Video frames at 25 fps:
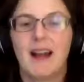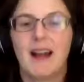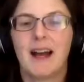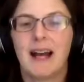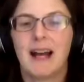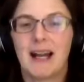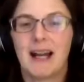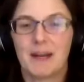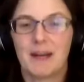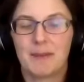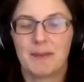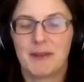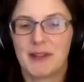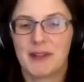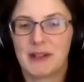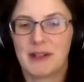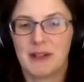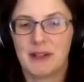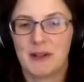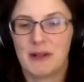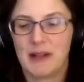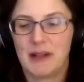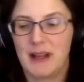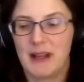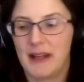
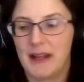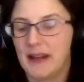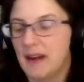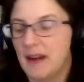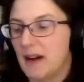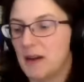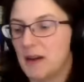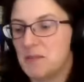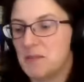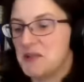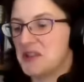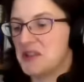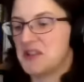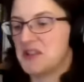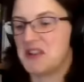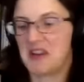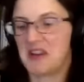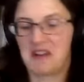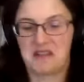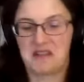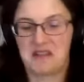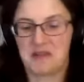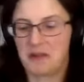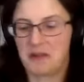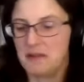Absolutely. I'm just
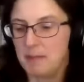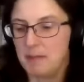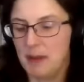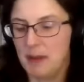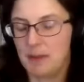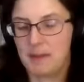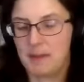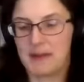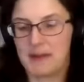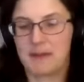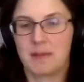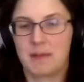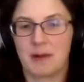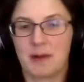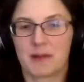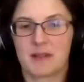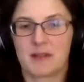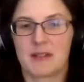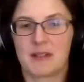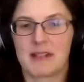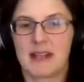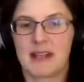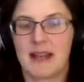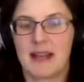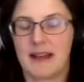turned off by big blocks
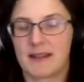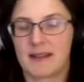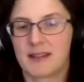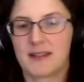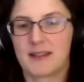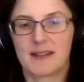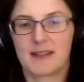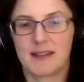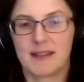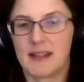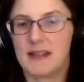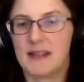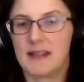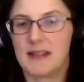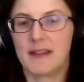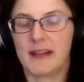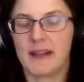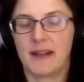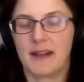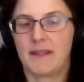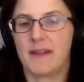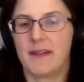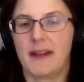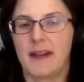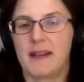of text, even
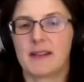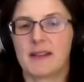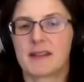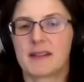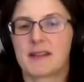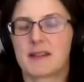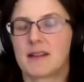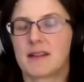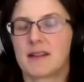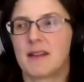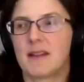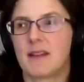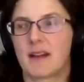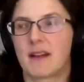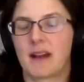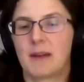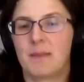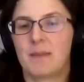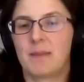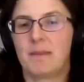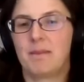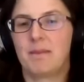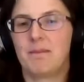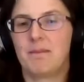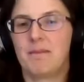if it
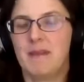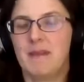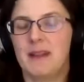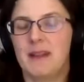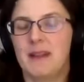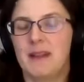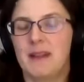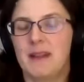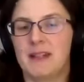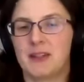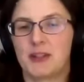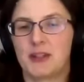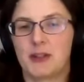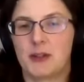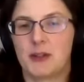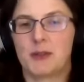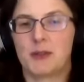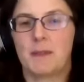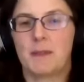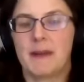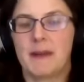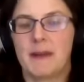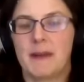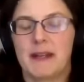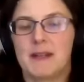
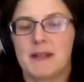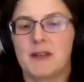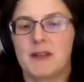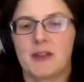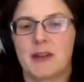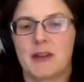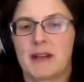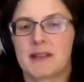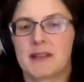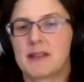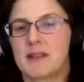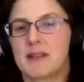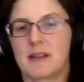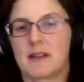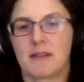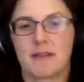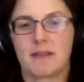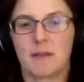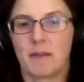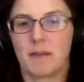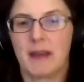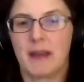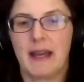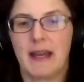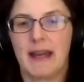should be interesting
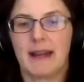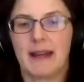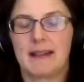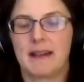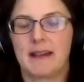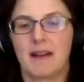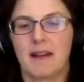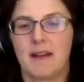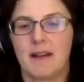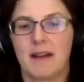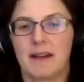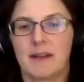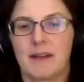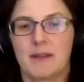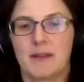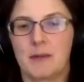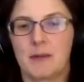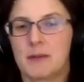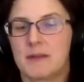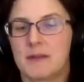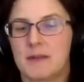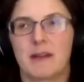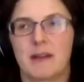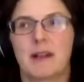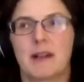from the headline. If it was
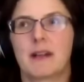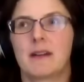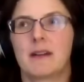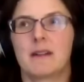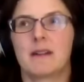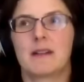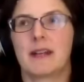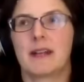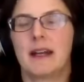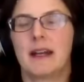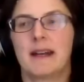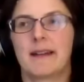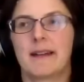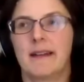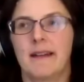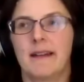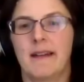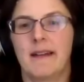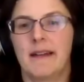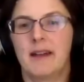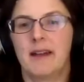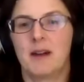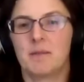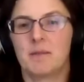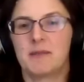a very good
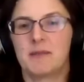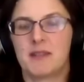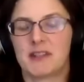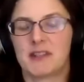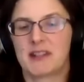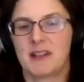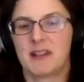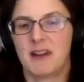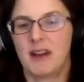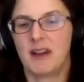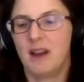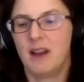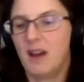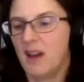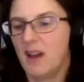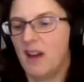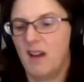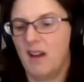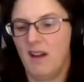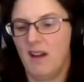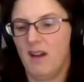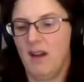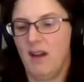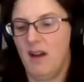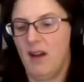headline, I'm just like,
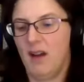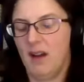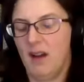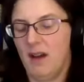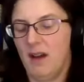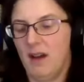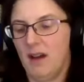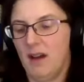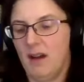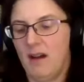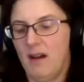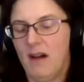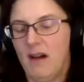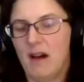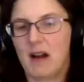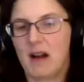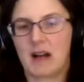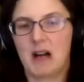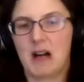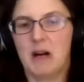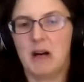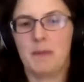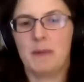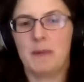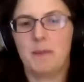I
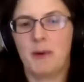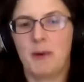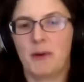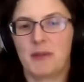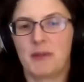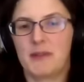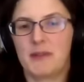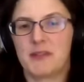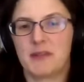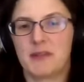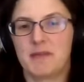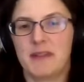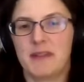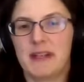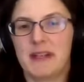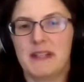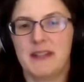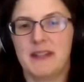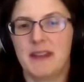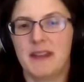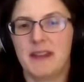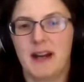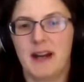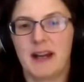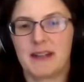can't be bothered to read
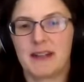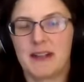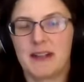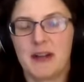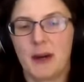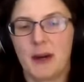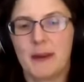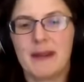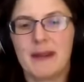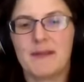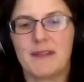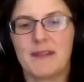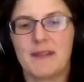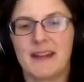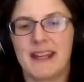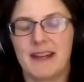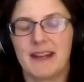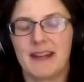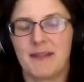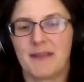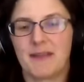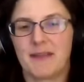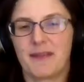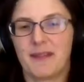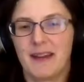that, you know, even
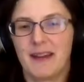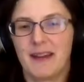if